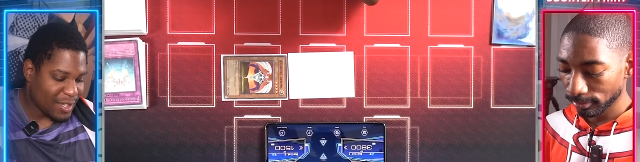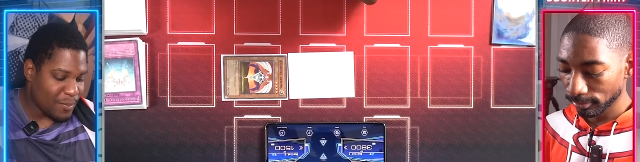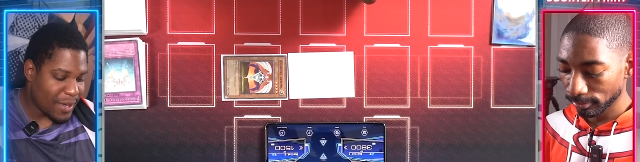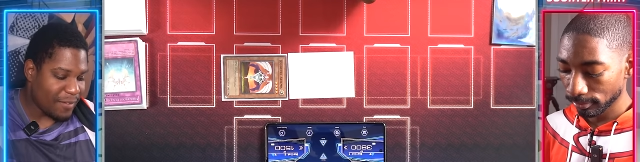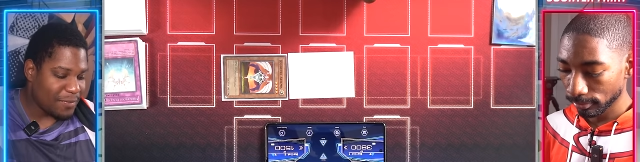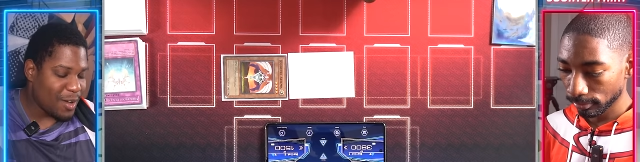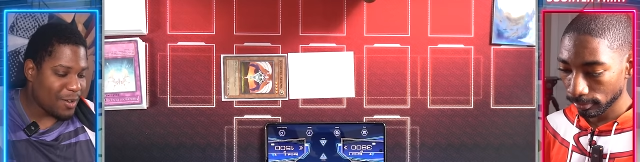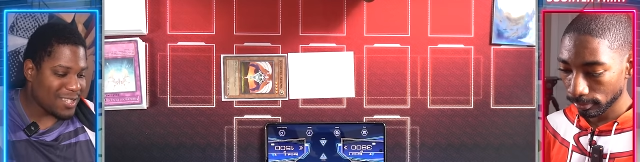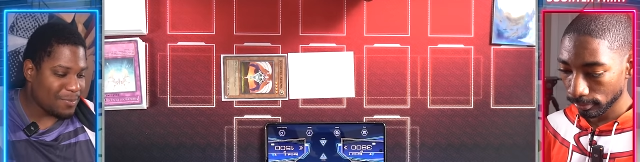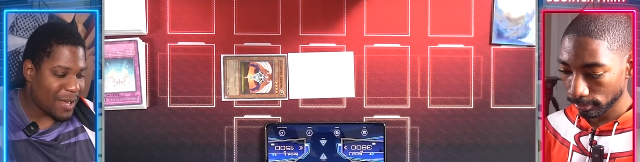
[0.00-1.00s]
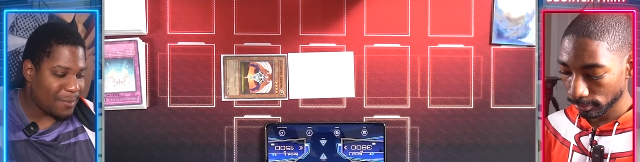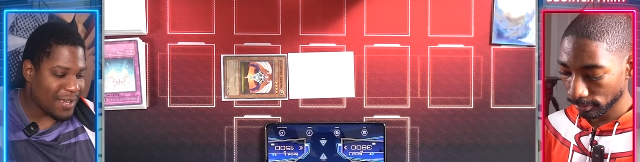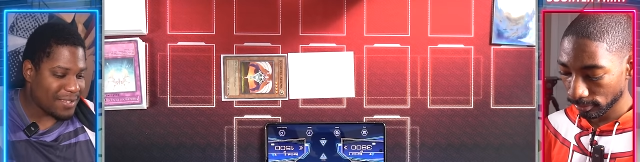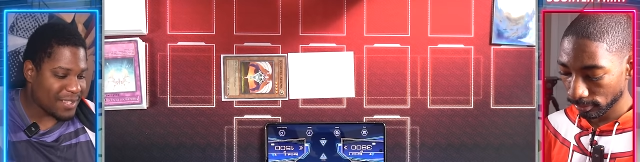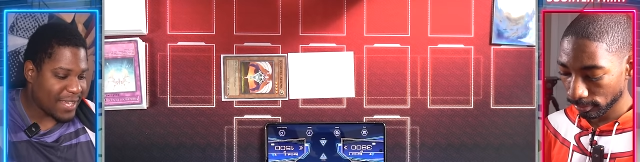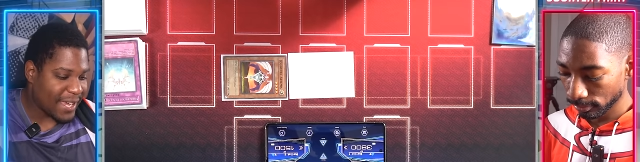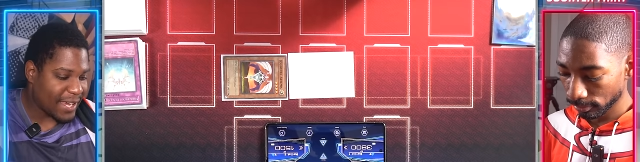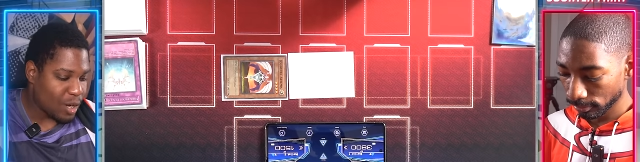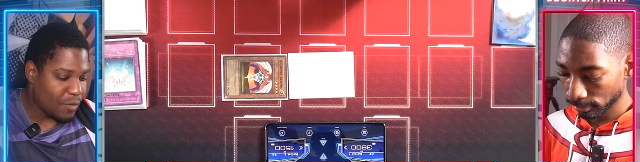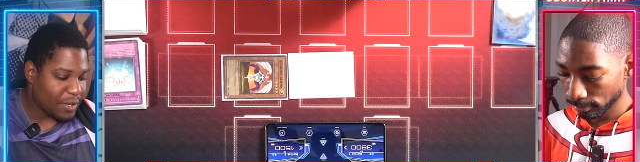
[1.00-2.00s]
Speaker 1: You may have noticed my monsters
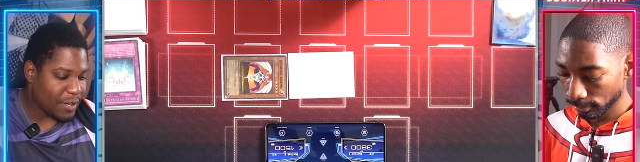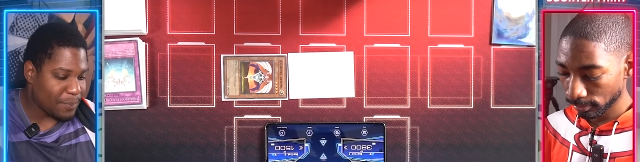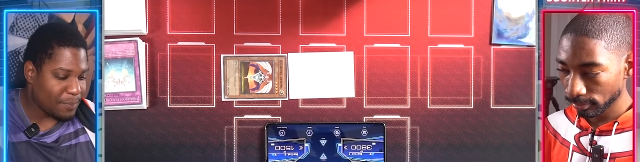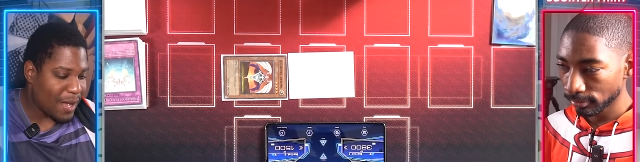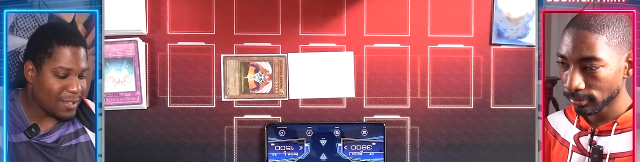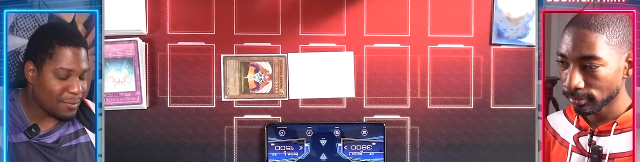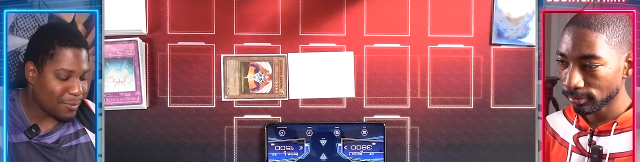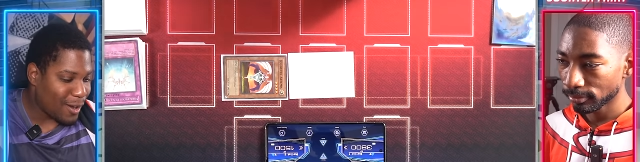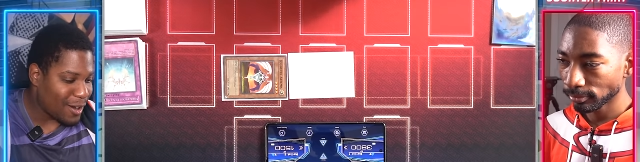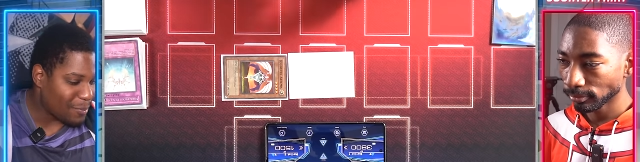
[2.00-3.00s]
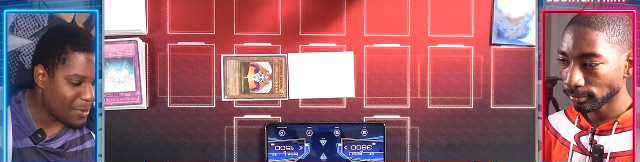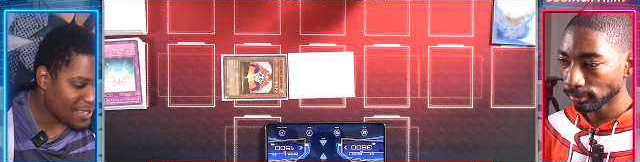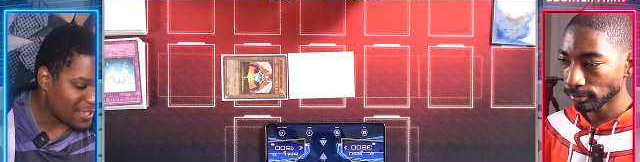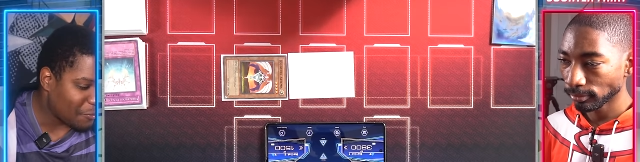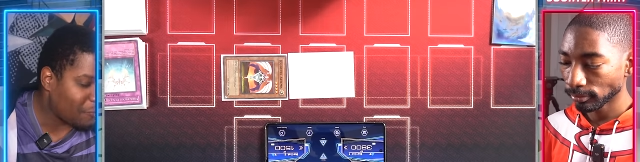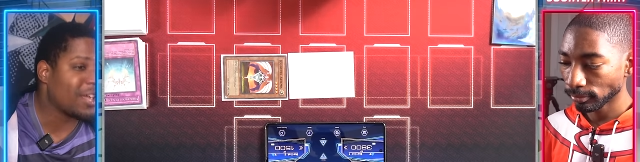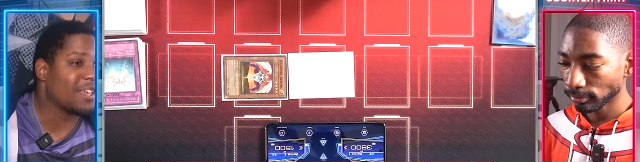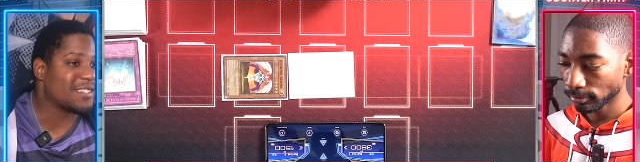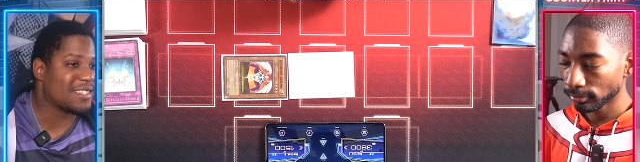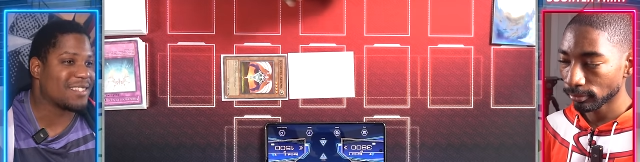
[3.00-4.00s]
can't get over your bountiful Artemis'
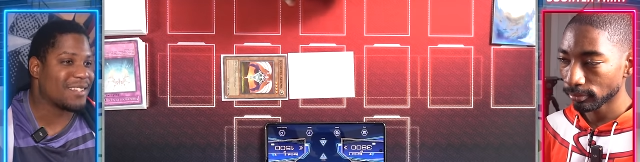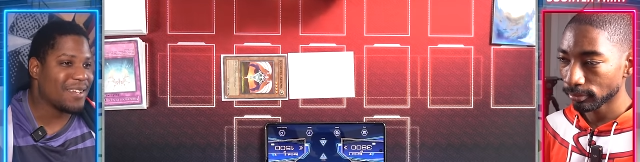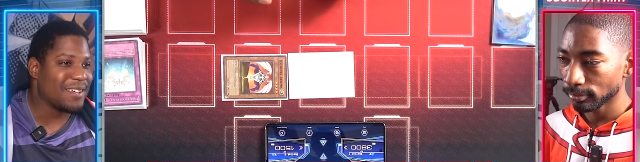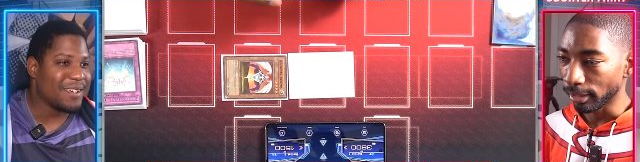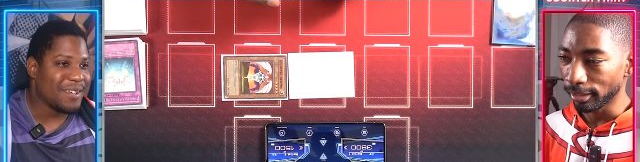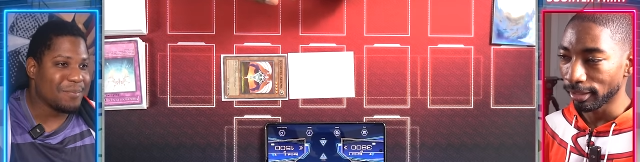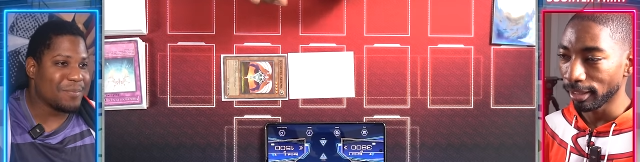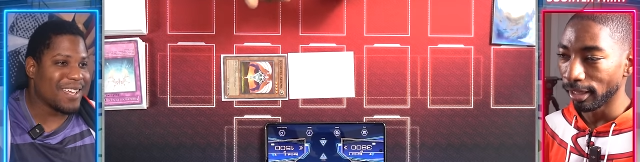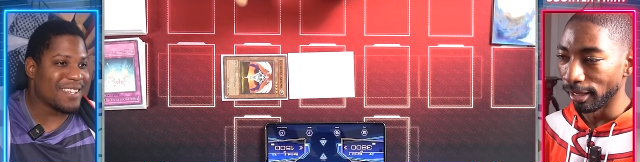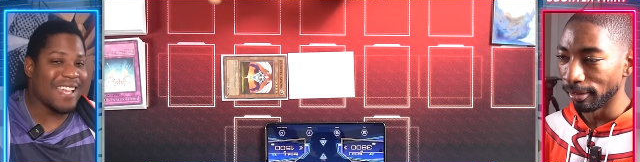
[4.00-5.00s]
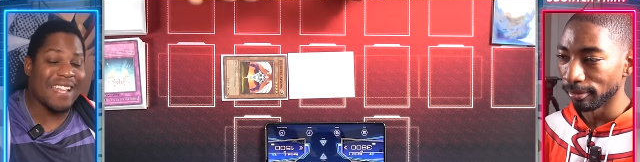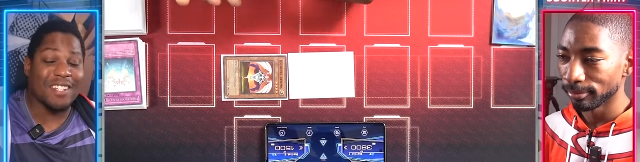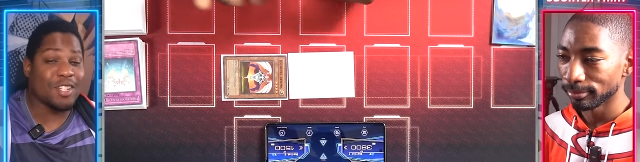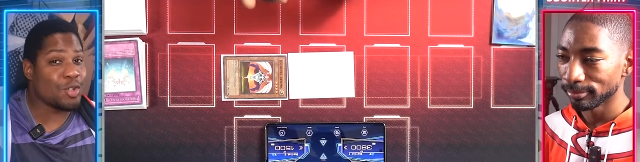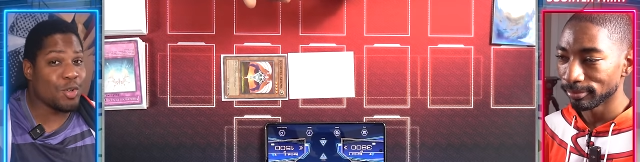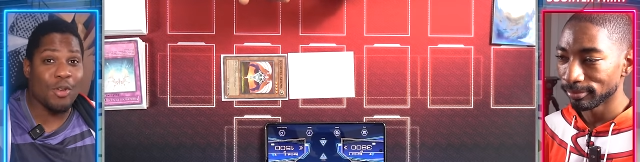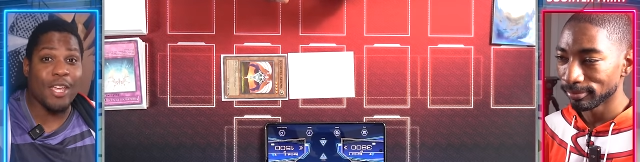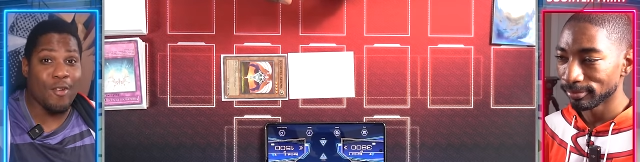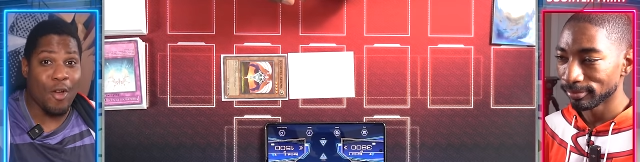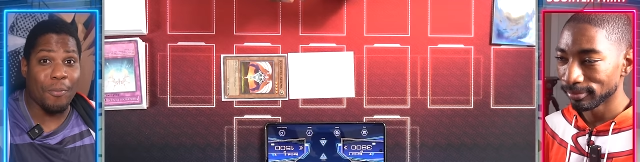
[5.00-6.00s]
defense. They can't. Because that's a true
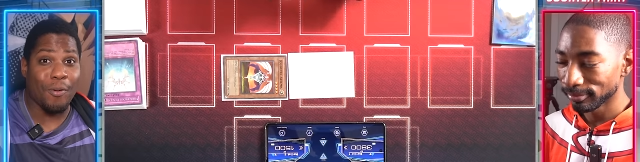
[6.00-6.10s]
hero